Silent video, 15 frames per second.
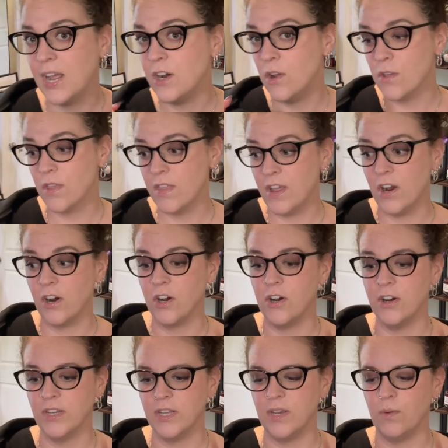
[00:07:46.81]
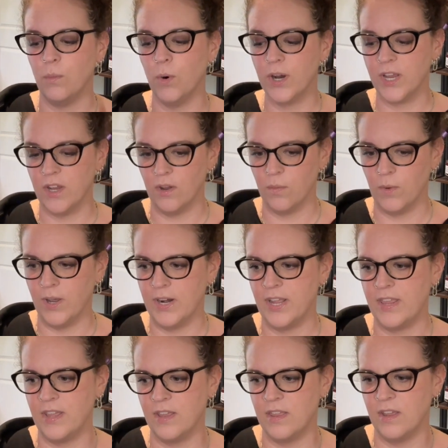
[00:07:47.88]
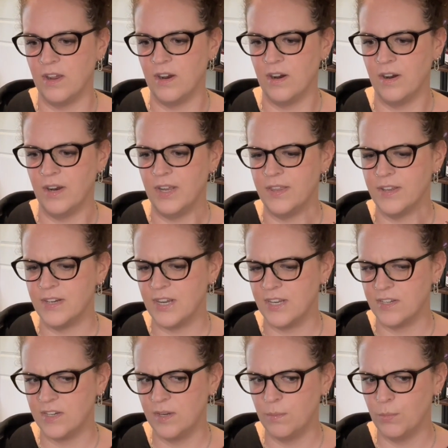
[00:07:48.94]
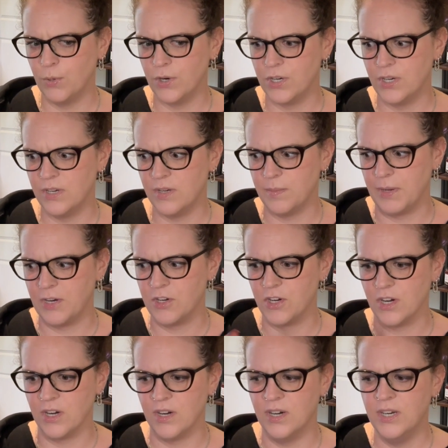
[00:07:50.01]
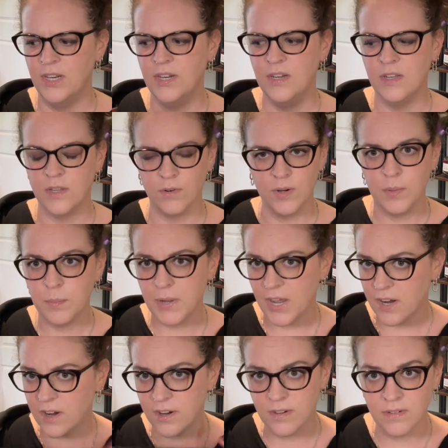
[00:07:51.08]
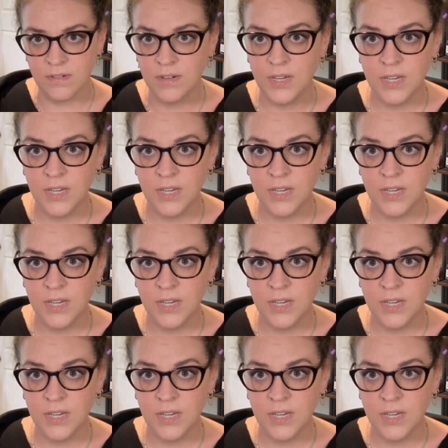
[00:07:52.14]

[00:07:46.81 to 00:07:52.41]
I know that they are currently working on one. I think they're in the testing portion to make sure the written pattern